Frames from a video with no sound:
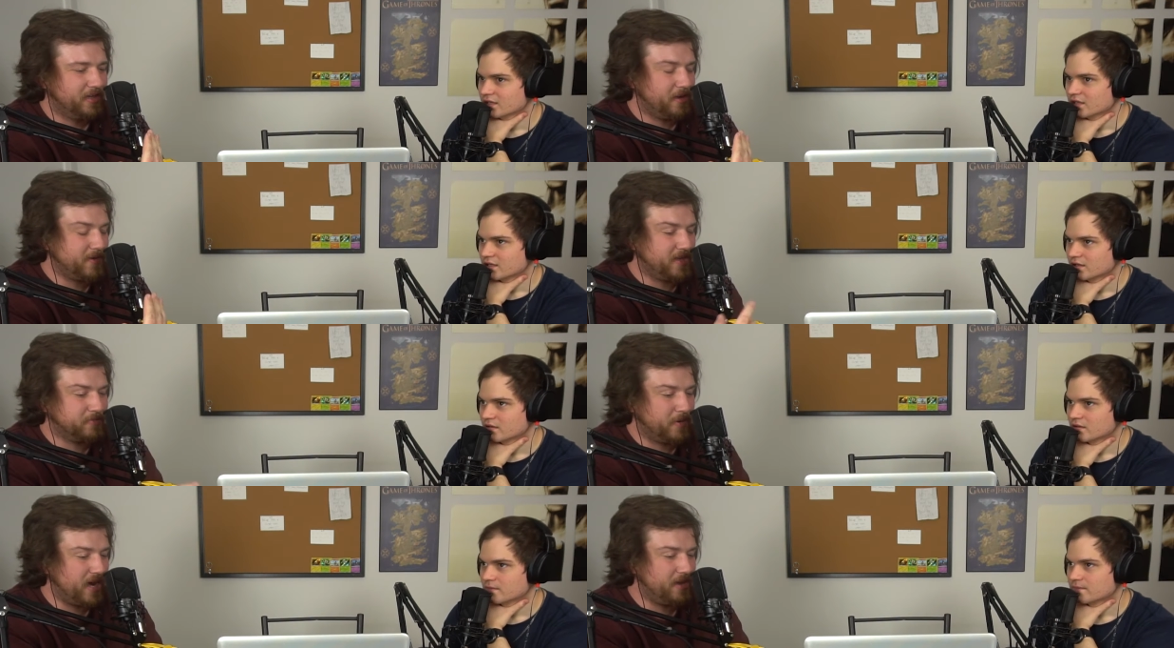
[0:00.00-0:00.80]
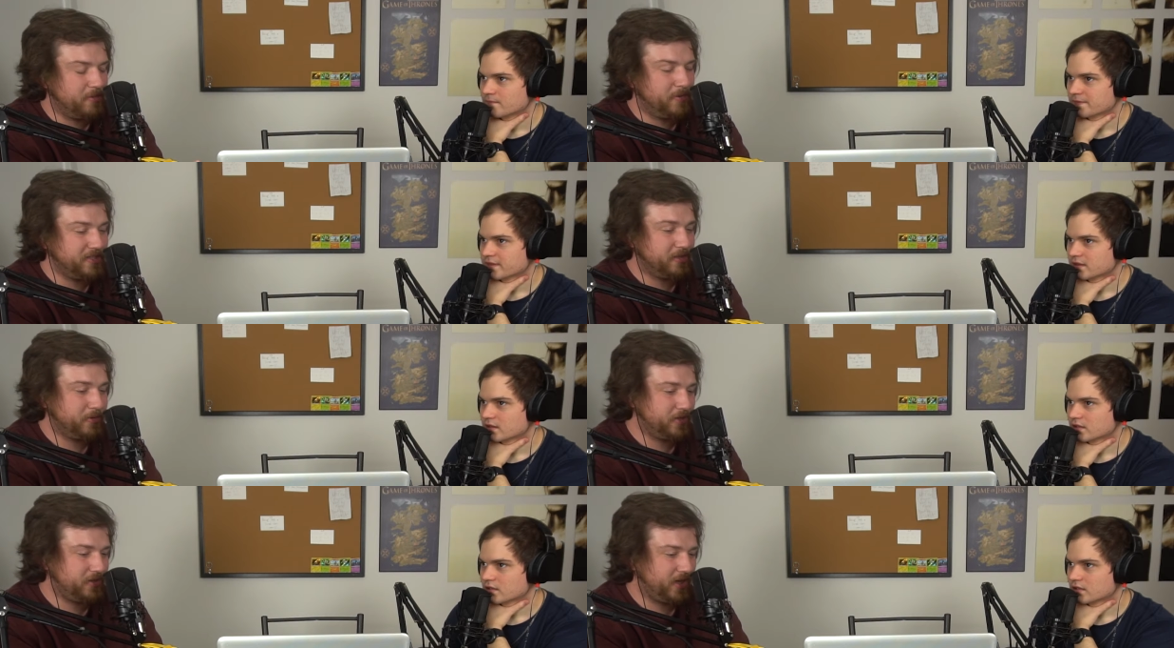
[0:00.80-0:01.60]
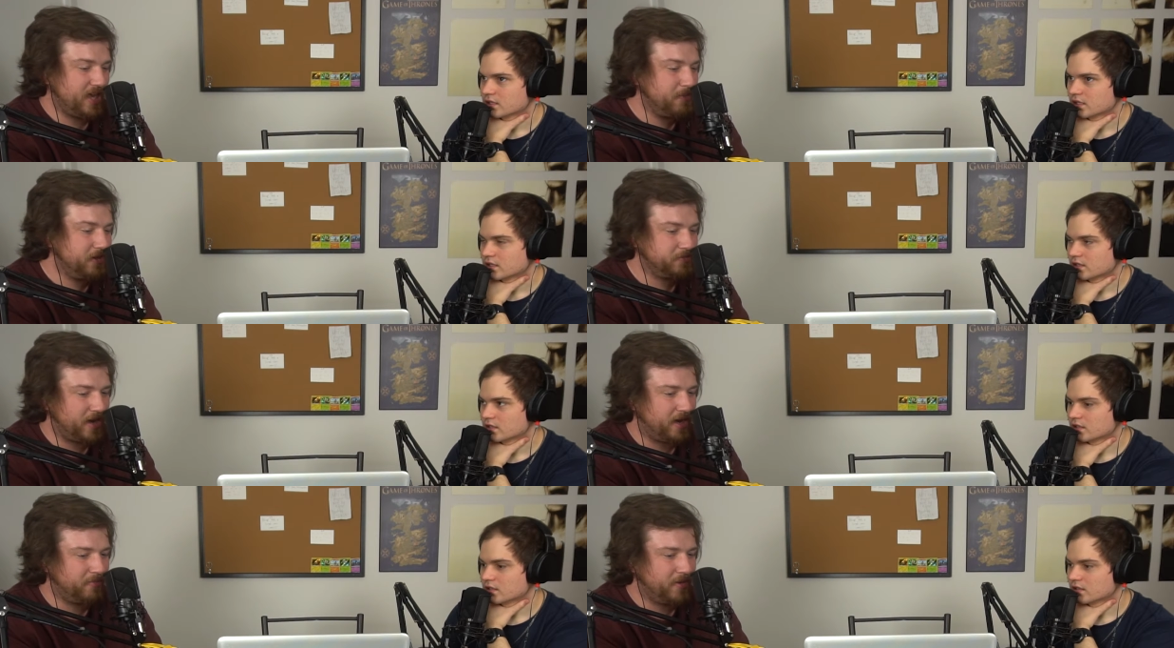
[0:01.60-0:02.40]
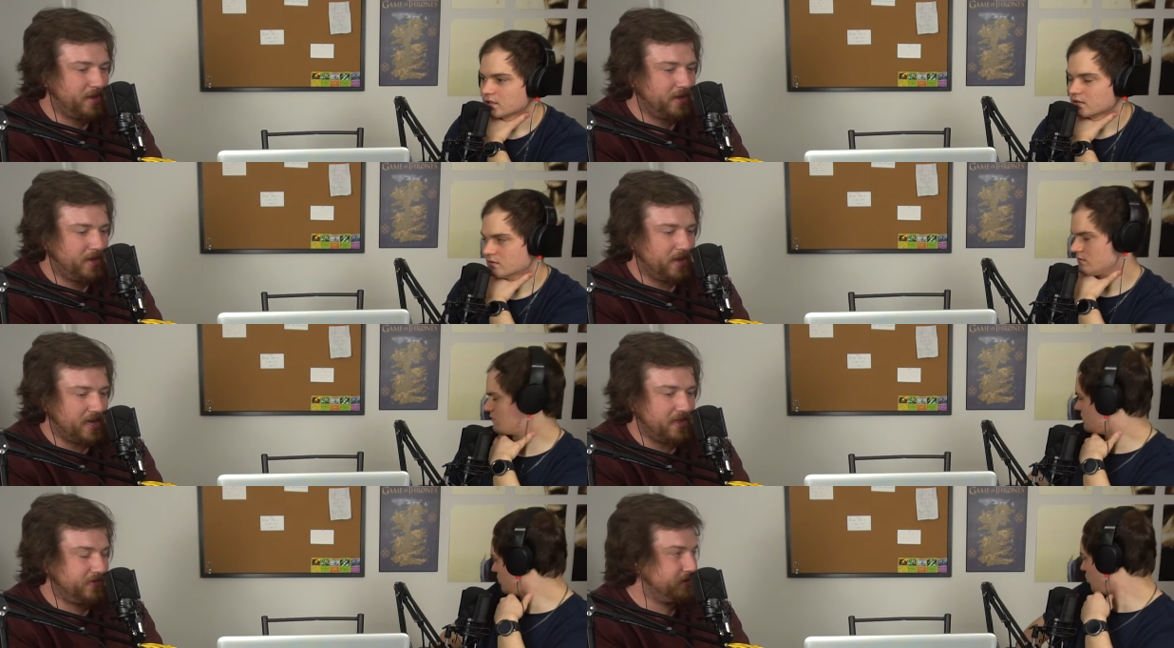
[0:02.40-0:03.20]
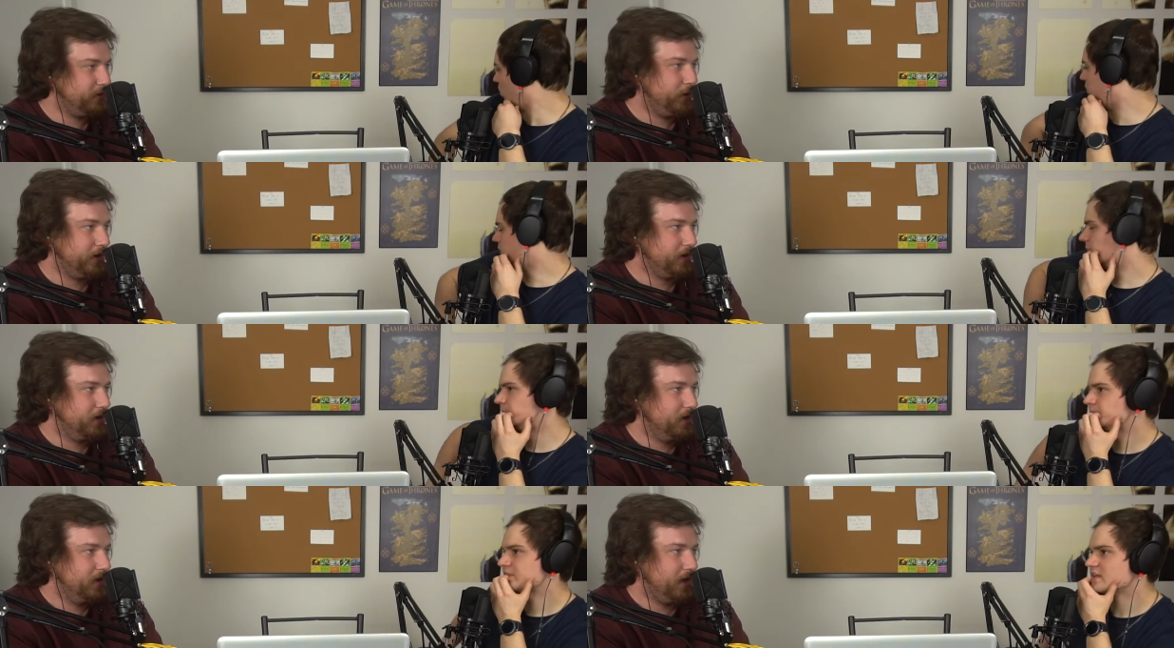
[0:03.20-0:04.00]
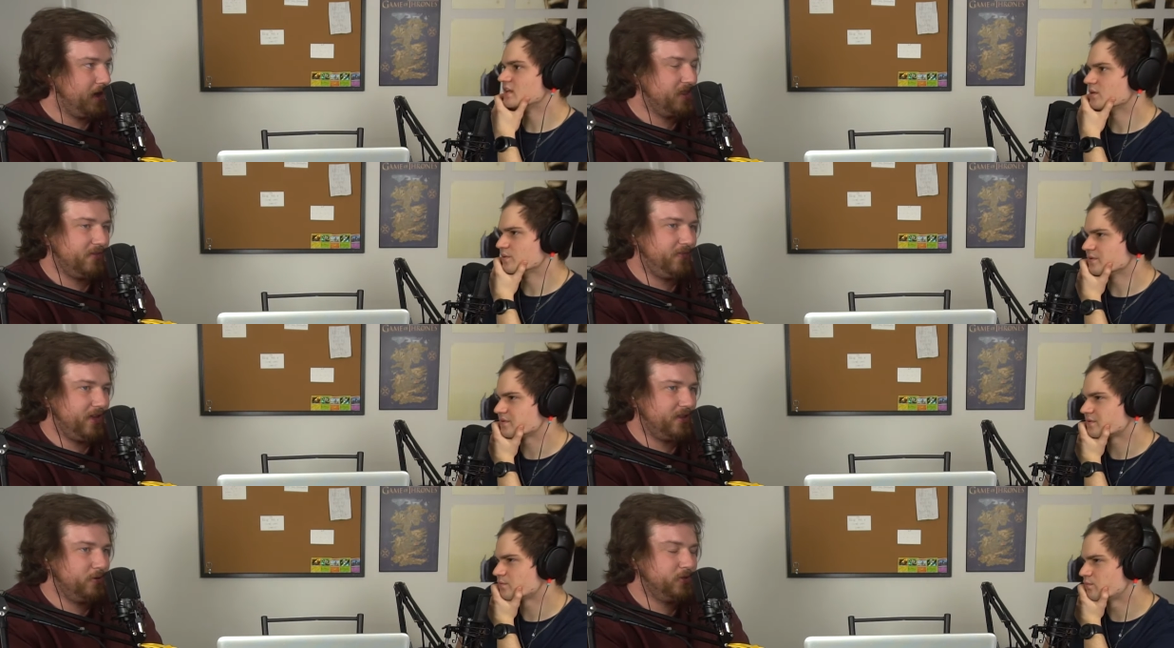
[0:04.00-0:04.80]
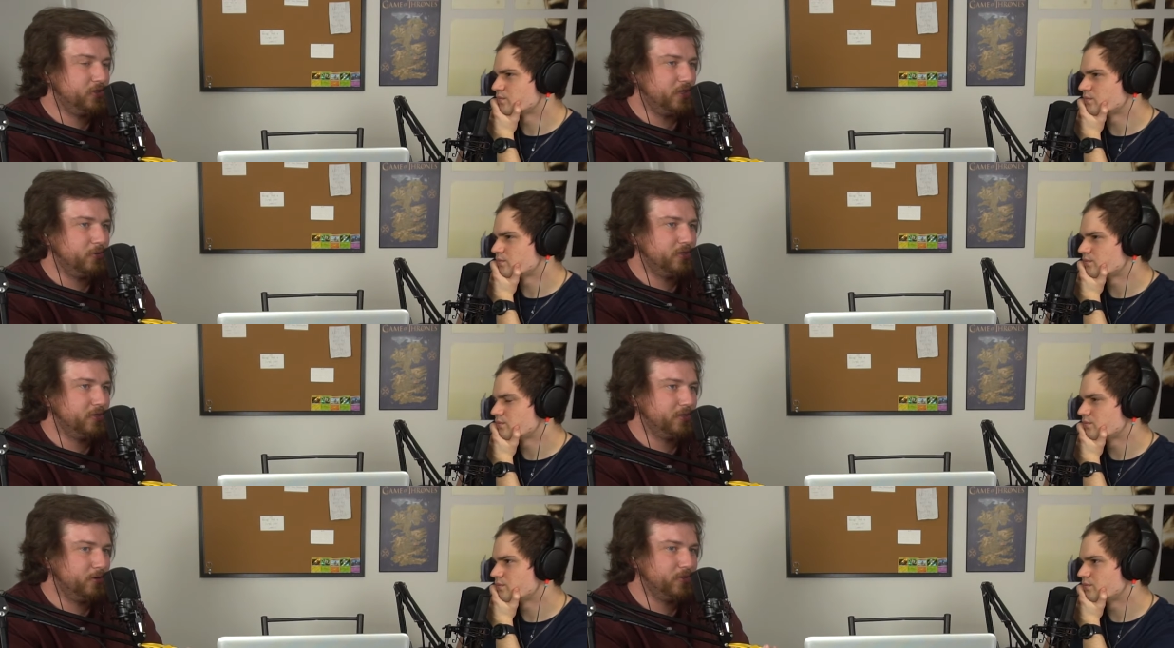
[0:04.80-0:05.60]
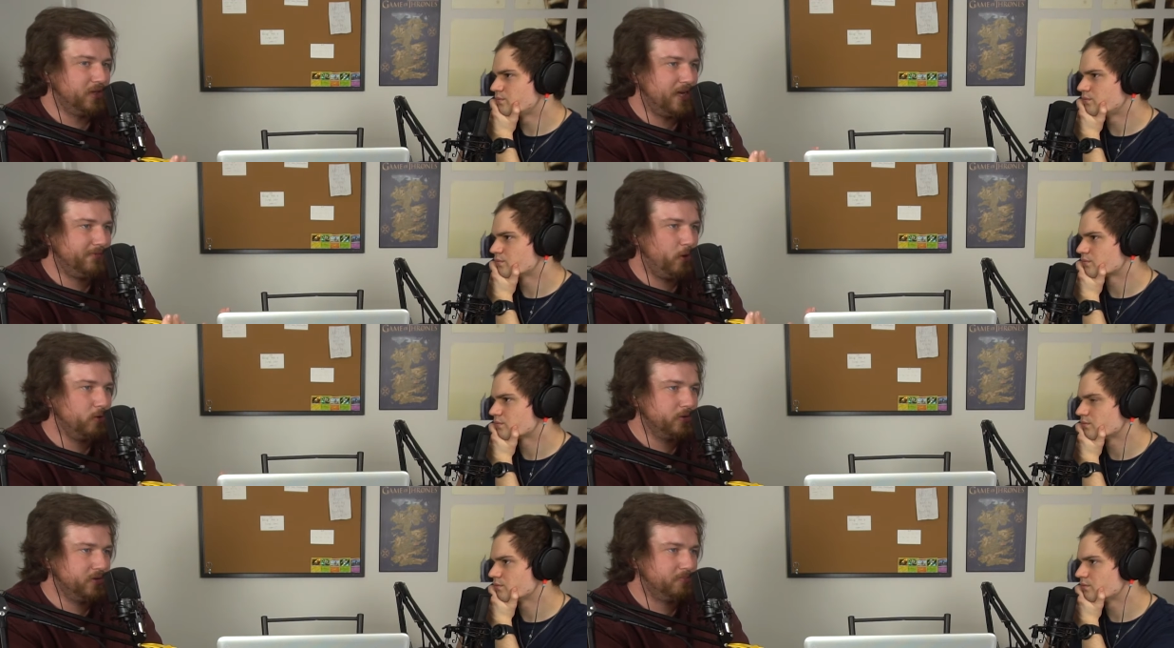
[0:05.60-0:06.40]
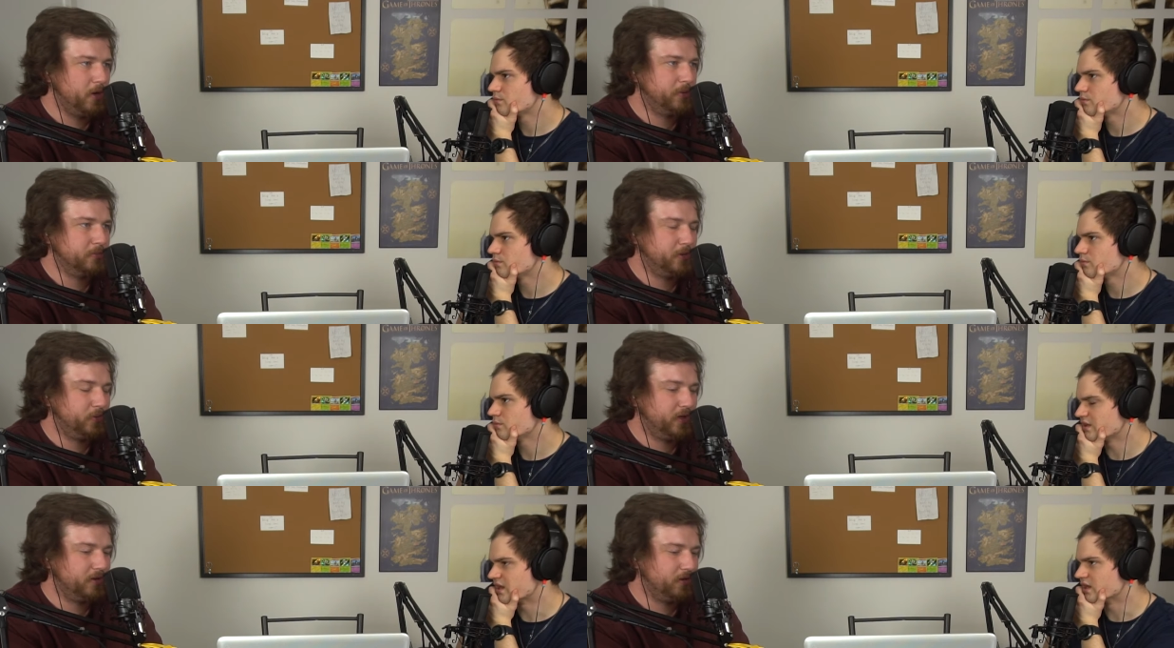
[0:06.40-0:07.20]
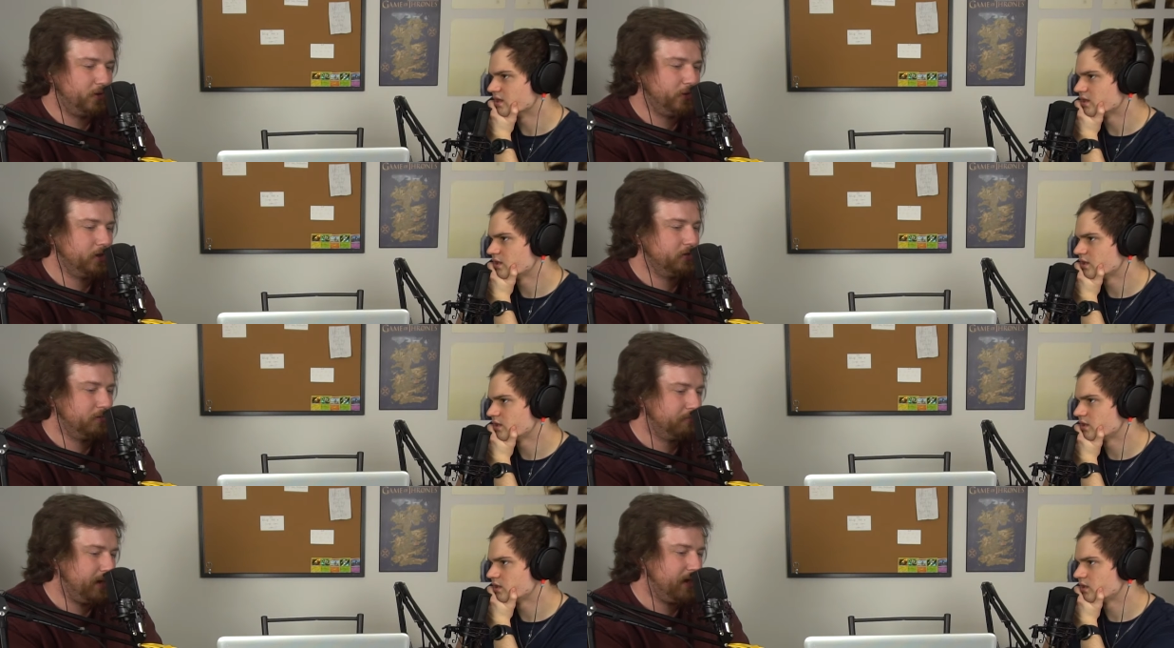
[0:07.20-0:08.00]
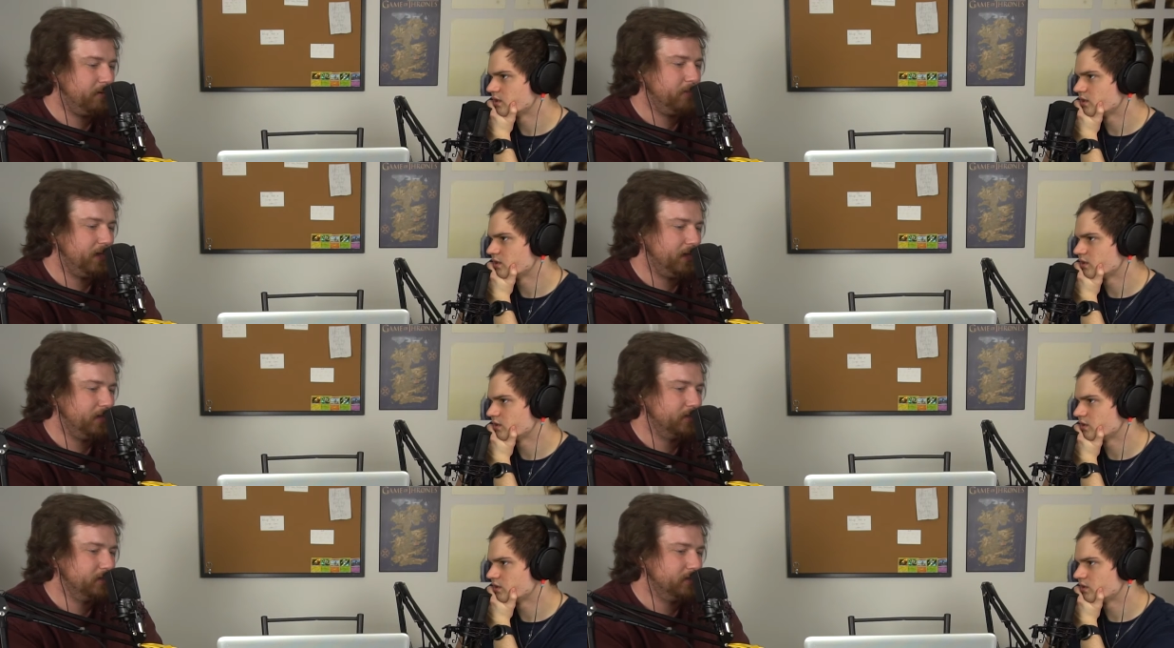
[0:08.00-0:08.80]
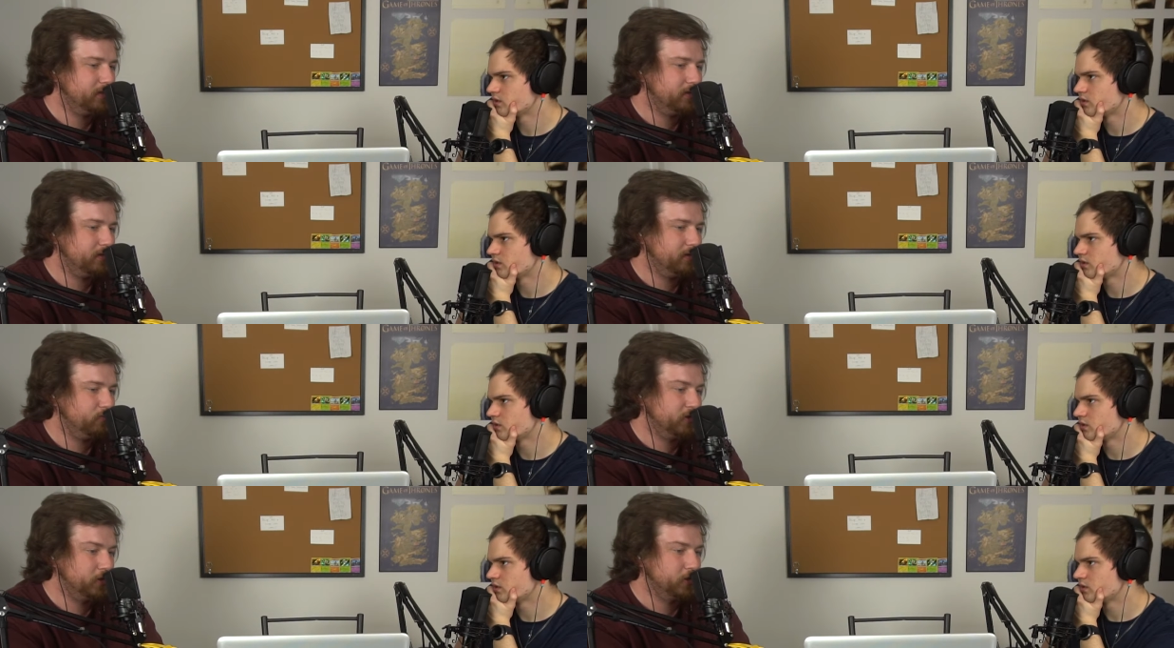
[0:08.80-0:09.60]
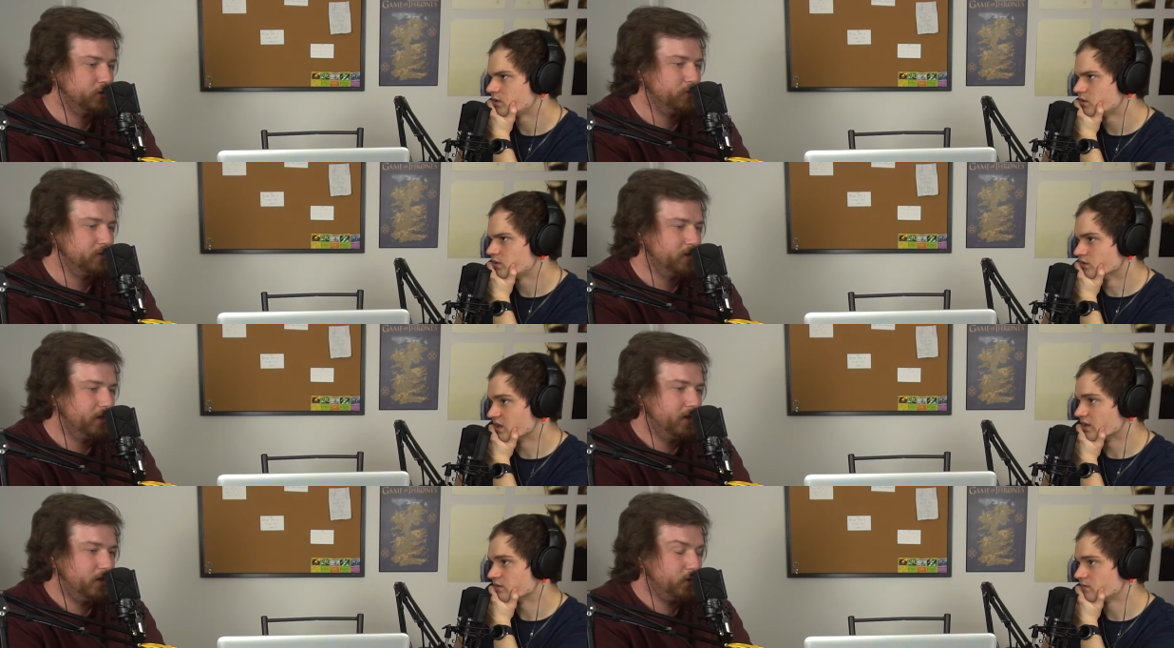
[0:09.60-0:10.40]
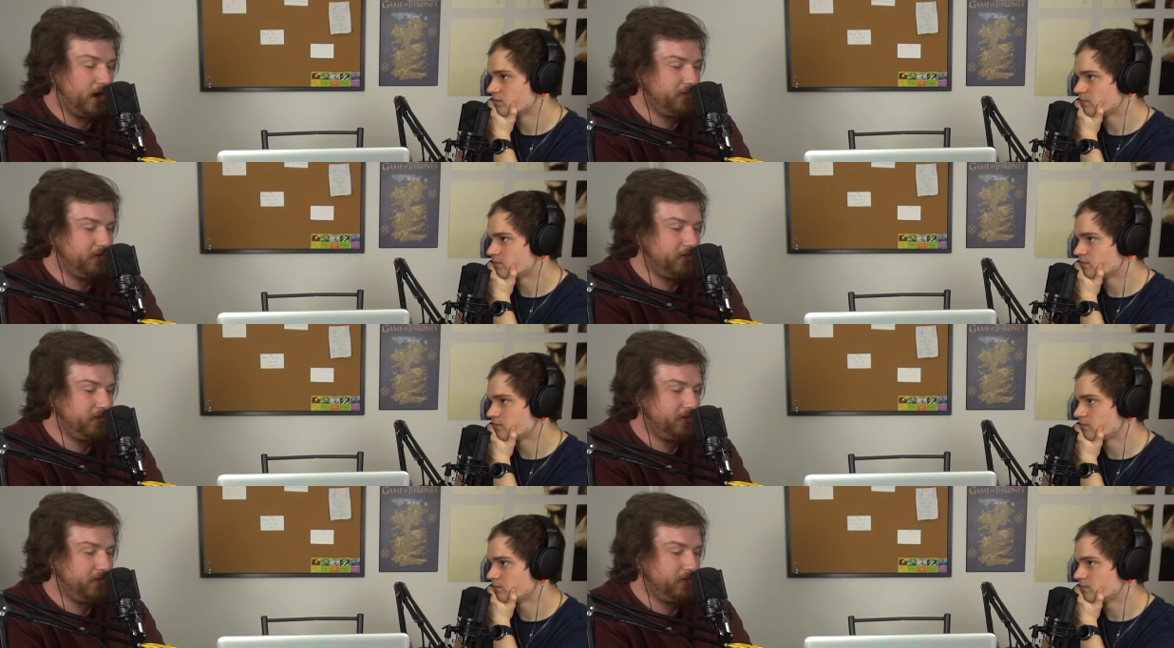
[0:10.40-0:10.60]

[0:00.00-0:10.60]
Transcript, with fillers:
Speaker 1: I mean, his mom. It basically was just like him and his mom, and this lawyer and it the fact it was just it was there was a lot of wholesome moments between yeah. the lawyer, the mom, and Richard Jewell. Yeah, who